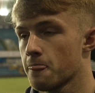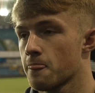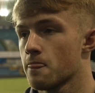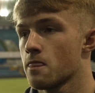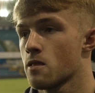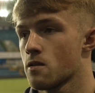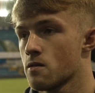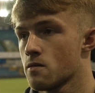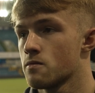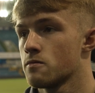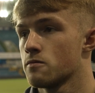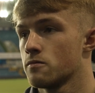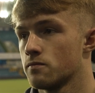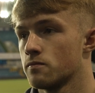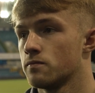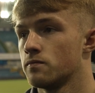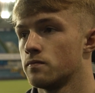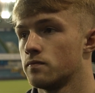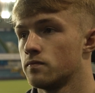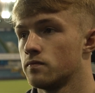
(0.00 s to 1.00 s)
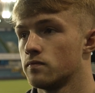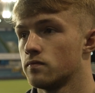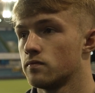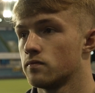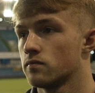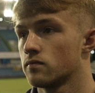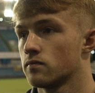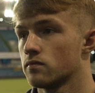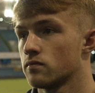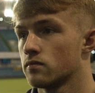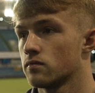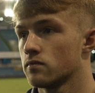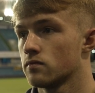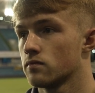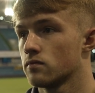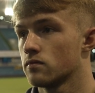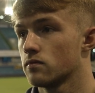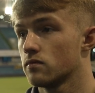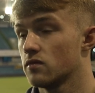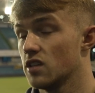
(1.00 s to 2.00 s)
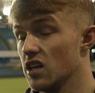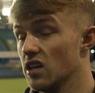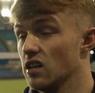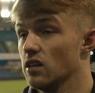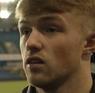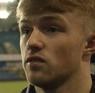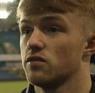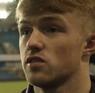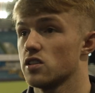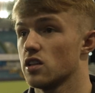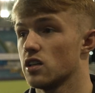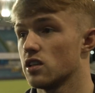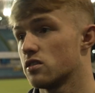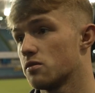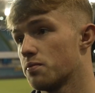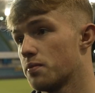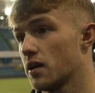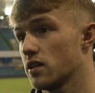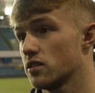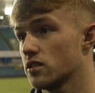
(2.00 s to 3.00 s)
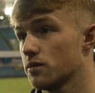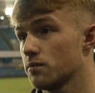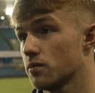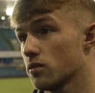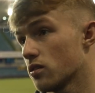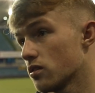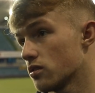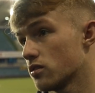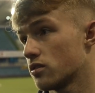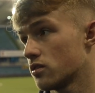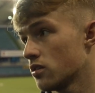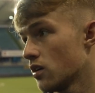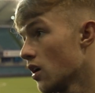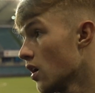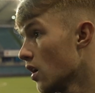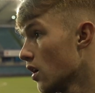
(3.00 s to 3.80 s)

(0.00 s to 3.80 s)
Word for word: injury. Are you looking forward to that challenge? Yeah, obviously it's pressure because